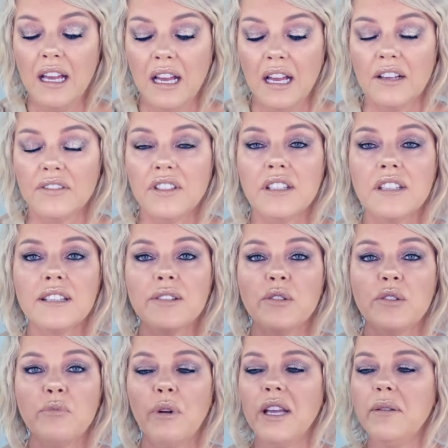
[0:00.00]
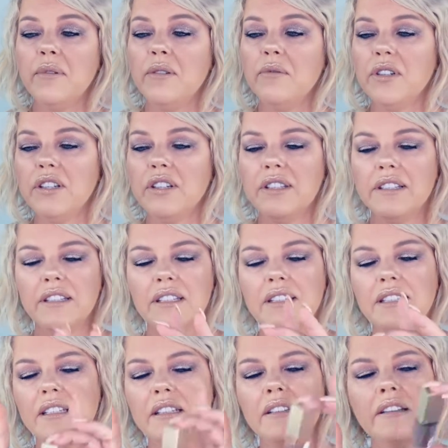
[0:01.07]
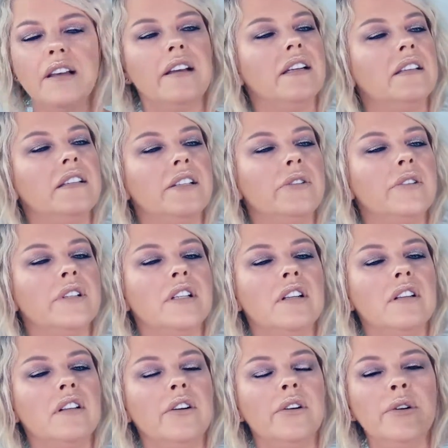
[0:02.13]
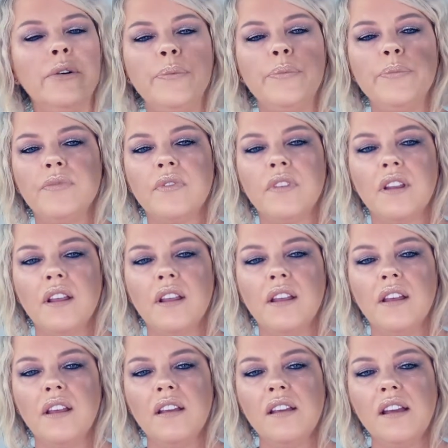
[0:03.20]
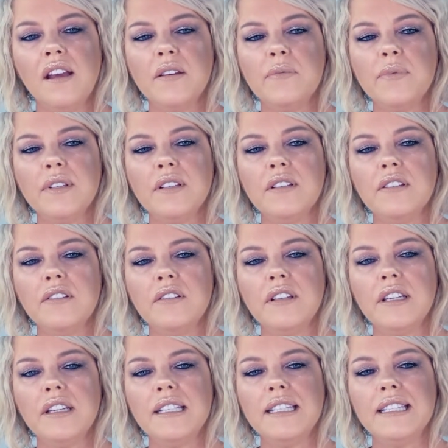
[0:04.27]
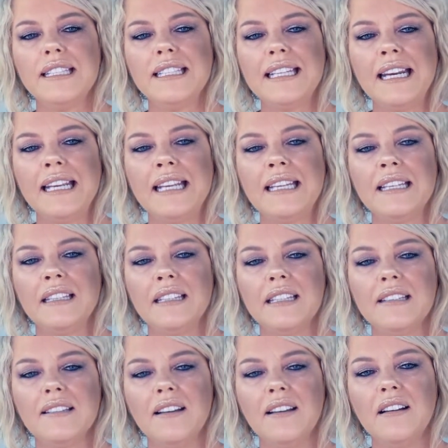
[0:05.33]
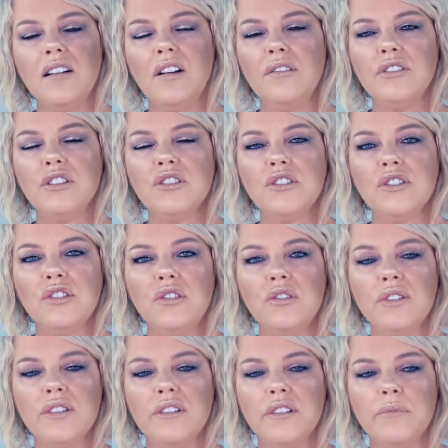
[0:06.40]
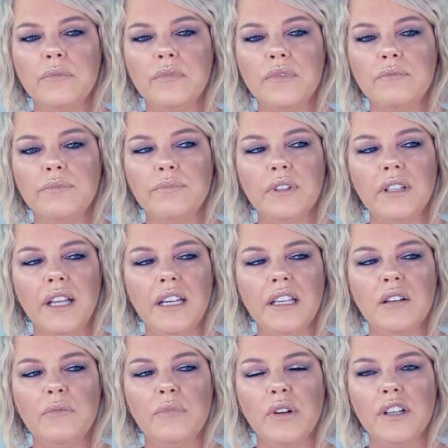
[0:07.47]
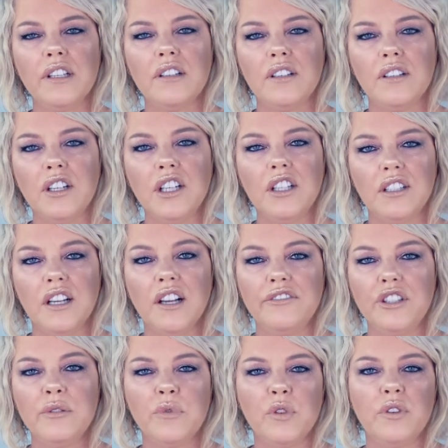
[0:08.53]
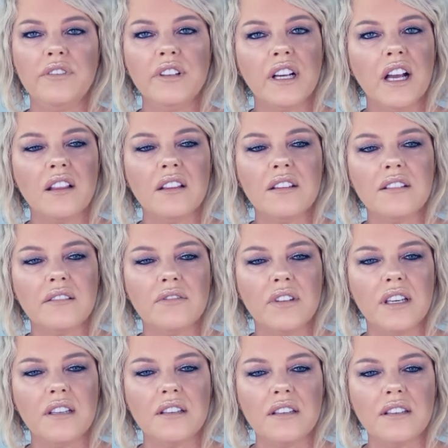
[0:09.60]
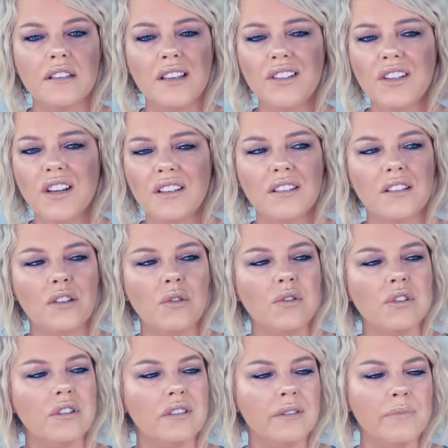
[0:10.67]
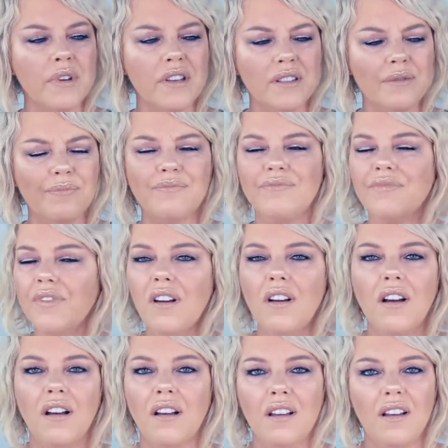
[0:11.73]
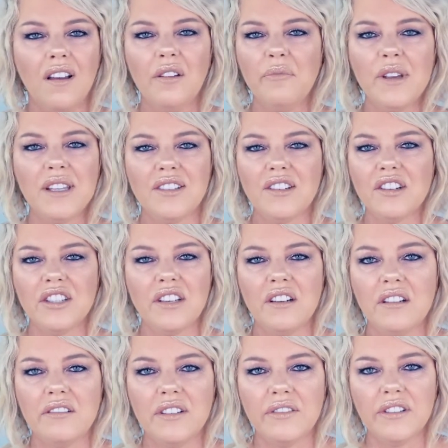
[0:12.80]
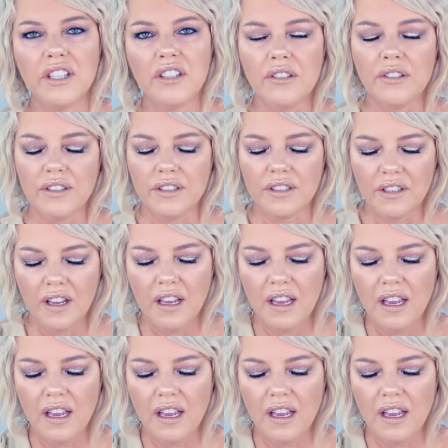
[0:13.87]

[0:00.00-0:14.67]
after this little baby, which is the STILA Glitter and Glow. Absolutely stunning these are. I've got two, so I'm planning on buying a few more of the colours of these. These are just the gorgeous, best eyeshadow I've ever used.